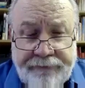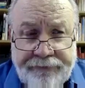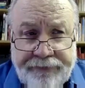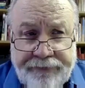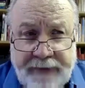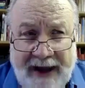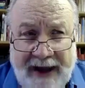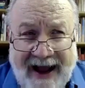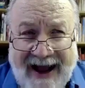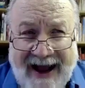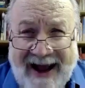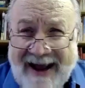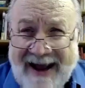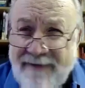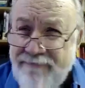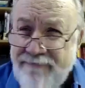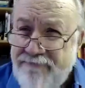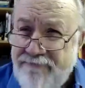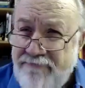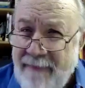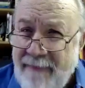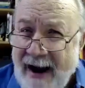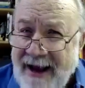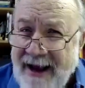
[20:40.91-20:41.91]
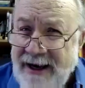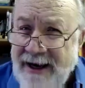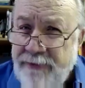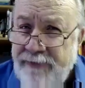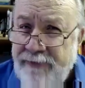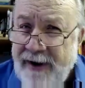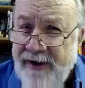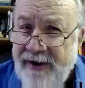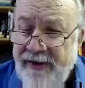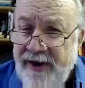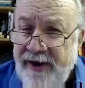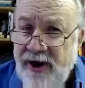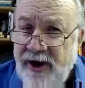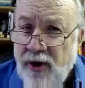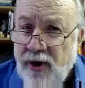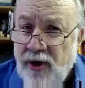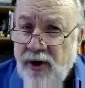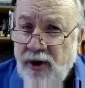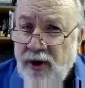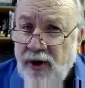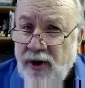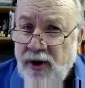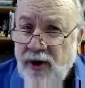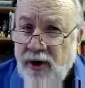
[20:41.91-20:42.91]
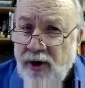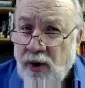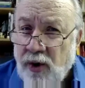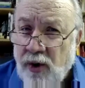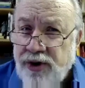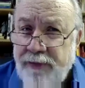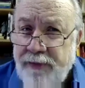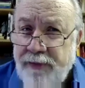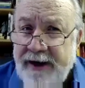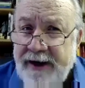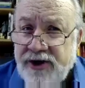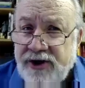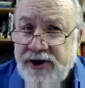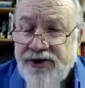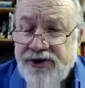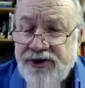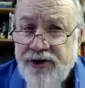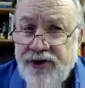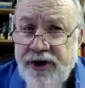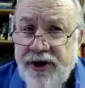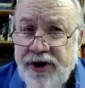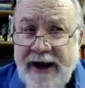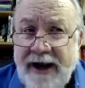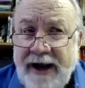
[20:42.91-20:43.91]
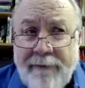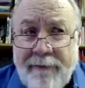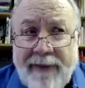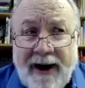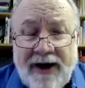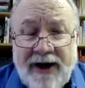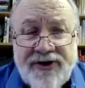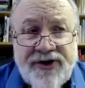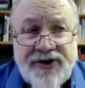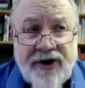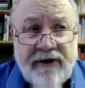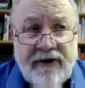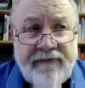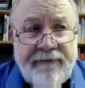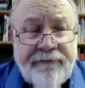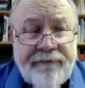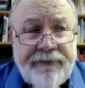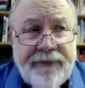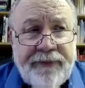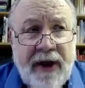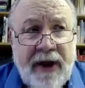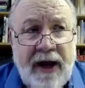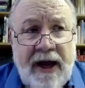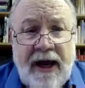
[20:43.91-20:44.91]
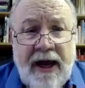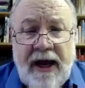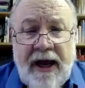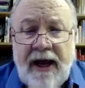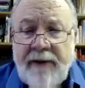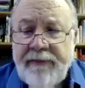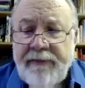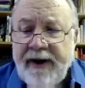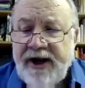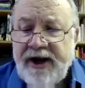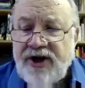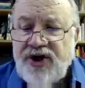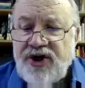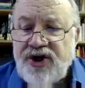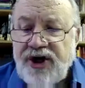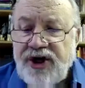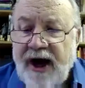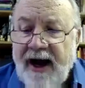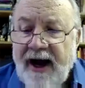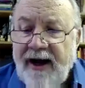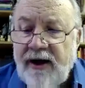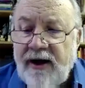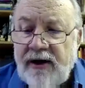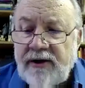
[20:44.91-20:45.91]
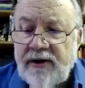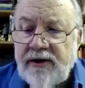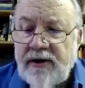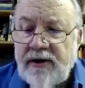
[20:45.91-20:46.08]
It might have been the orthopedic surgeon, not positive, but a child